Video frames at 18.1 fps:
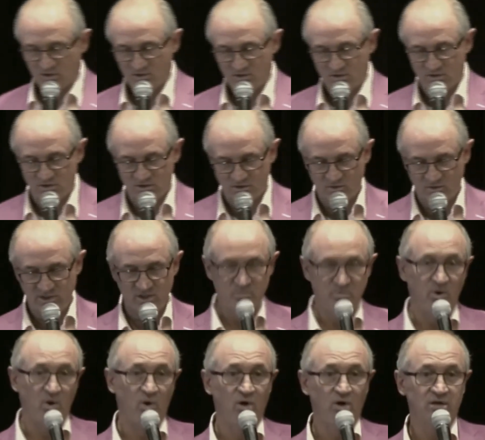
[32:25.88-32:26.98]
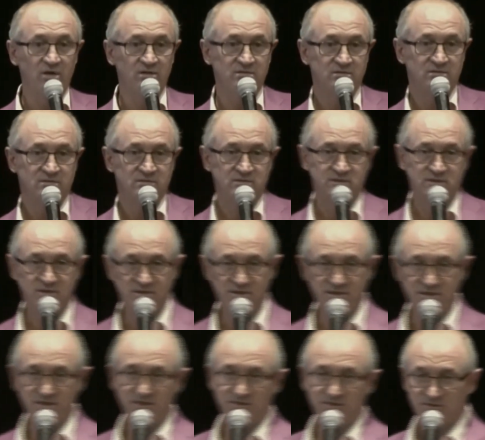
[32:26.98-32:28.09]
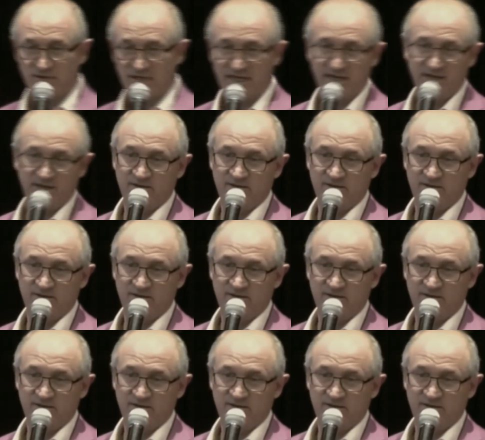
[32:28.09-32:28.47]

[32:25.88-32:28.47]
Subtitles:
when you're poor, you don't have,